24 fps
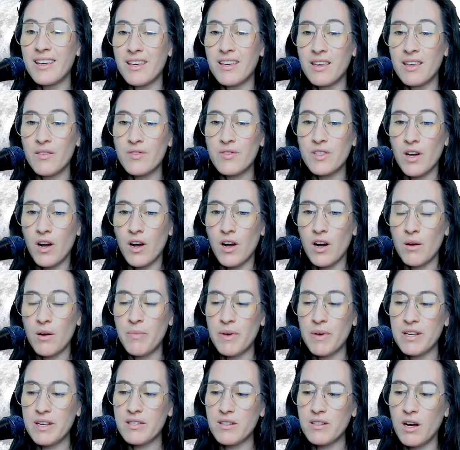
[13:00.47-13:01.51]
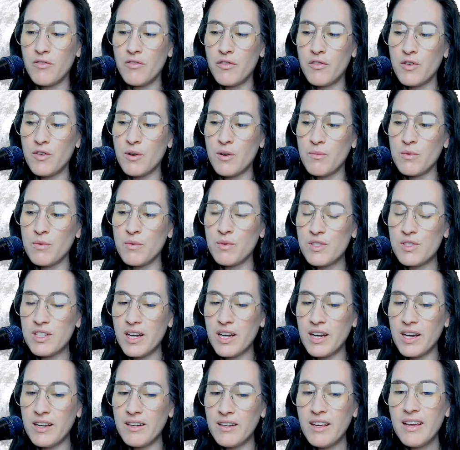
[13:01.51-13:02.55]
gifts are based off of your moon
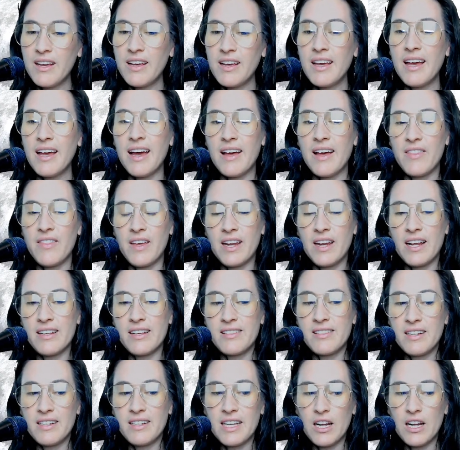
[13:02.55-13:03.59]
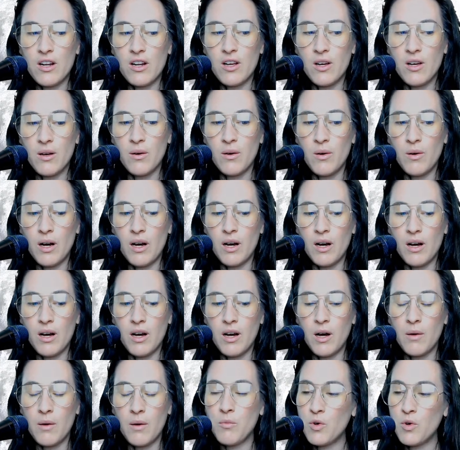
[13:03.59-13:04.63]
sign. And then I send out
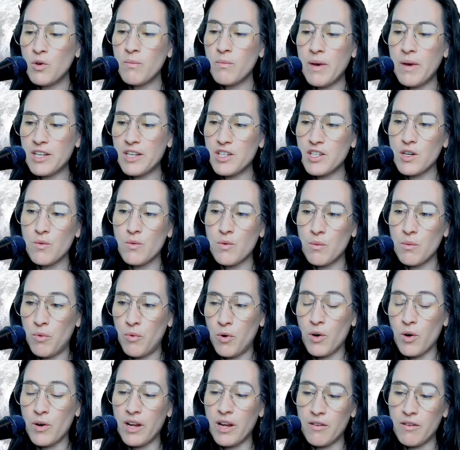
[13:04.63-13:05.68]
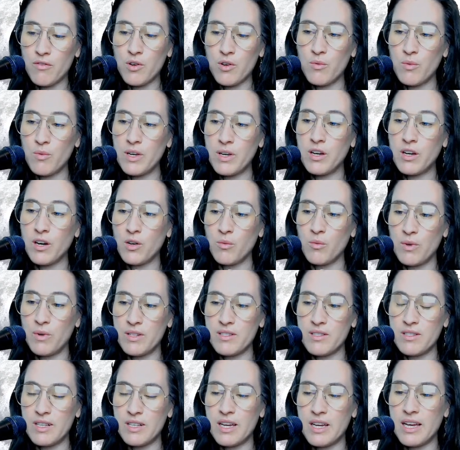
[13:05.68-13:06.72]
a moon magic report every week on
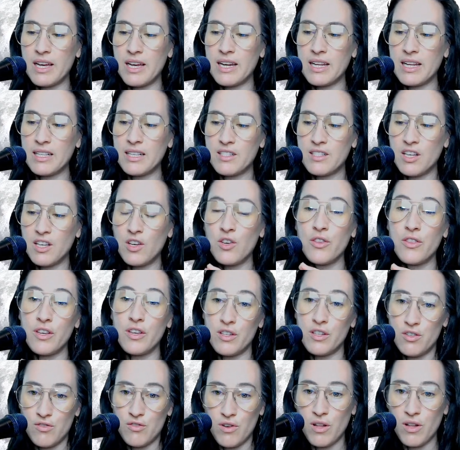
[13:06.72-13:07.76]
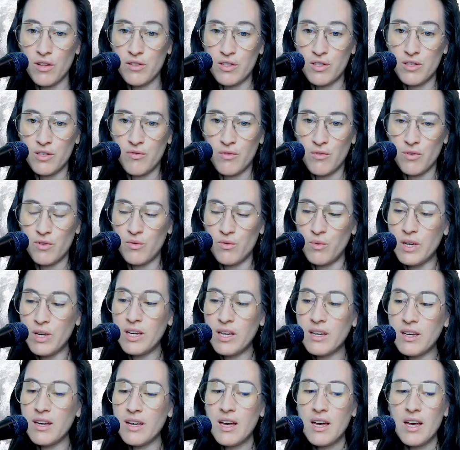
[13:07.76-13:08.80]
Wednesday, and I tell you the astrology for the
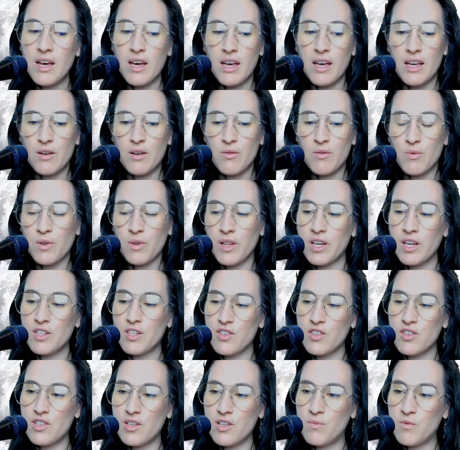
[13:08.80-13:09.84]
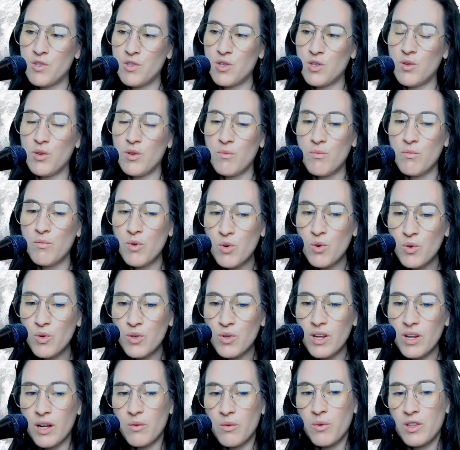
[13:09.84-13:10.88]
week in relationship to the moon
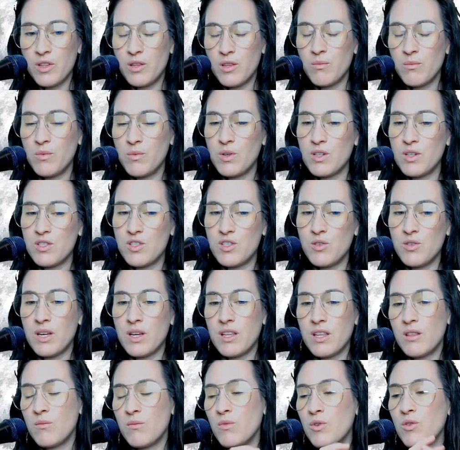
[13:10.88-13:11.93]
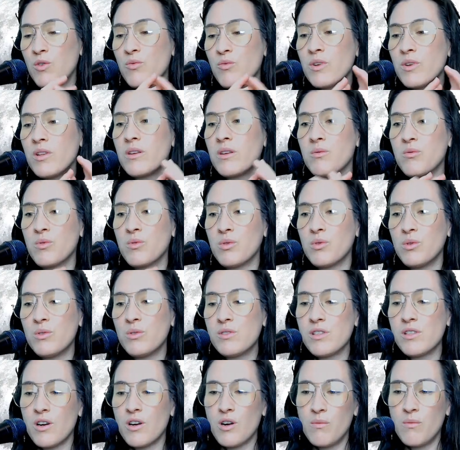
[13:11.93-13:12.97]
and what the moon is doing. And the moon really
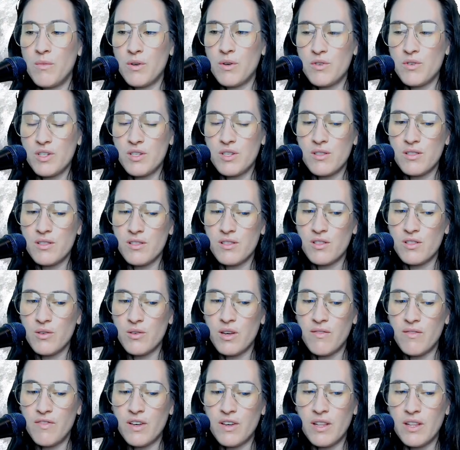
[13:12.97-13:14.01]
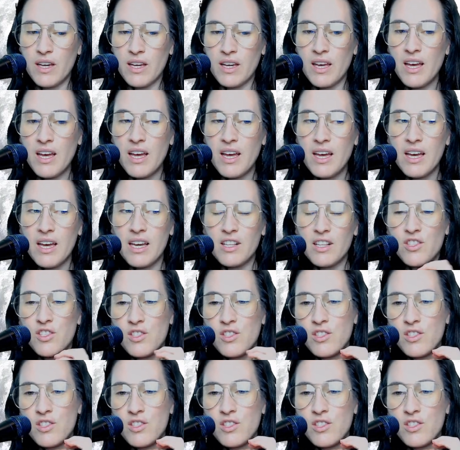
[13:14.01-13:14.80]
rules our emotions, and so I feel like it